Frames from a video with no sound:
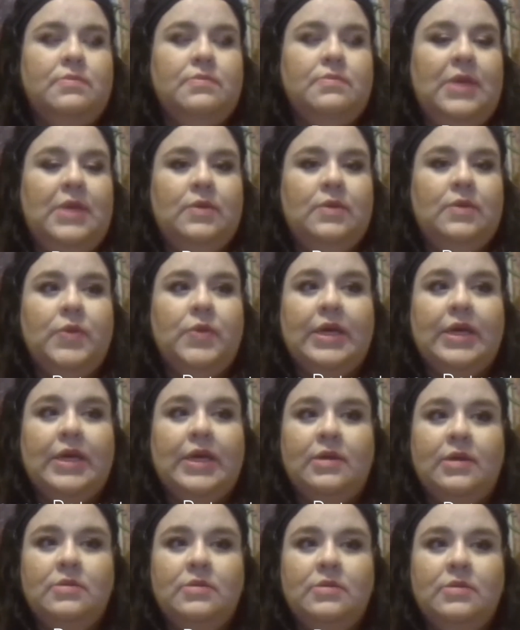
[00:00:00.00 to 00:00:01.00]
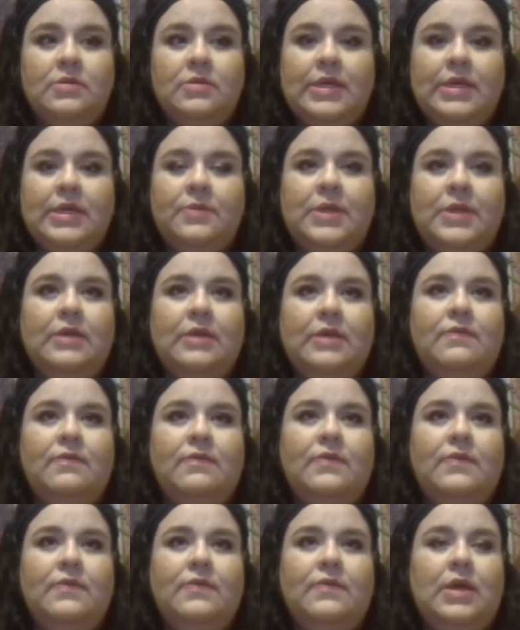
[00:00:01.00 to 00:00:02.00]
made a plan to end my
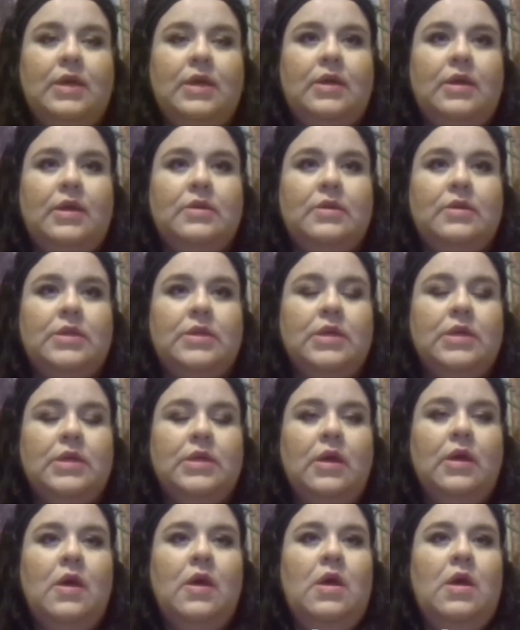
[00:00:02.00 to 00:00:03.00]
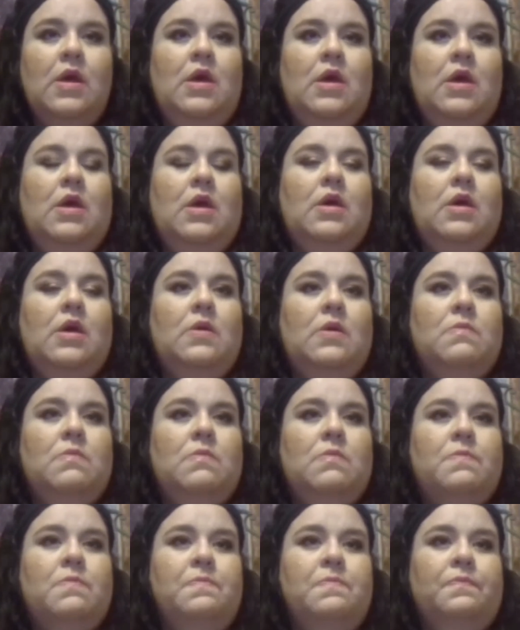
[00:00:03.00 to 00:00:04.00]
life, and I